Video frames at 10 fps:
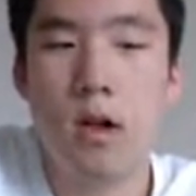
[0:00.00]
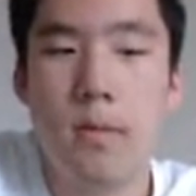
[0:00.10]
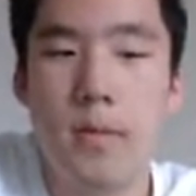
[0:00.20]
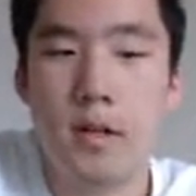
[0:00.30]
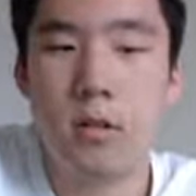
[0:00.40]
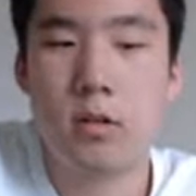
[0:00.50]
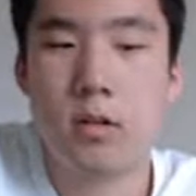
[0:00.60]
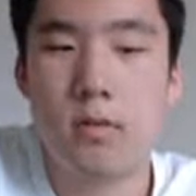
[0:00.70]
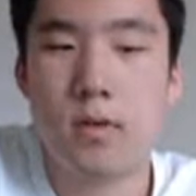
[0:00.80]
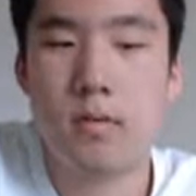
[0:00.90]
by
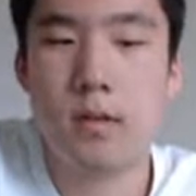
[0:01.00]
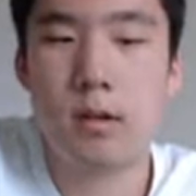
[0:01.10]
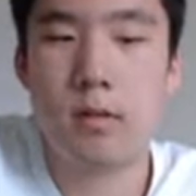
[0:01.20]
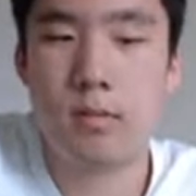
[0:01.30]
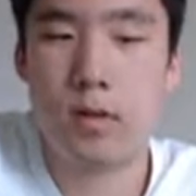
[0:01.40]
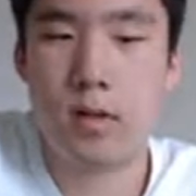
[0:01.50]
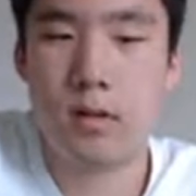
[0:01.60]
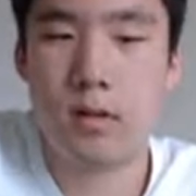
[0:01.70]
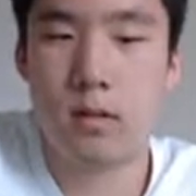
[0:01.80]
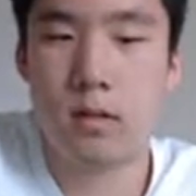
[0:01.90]
choosing from the given
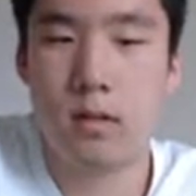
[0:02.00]
bricks.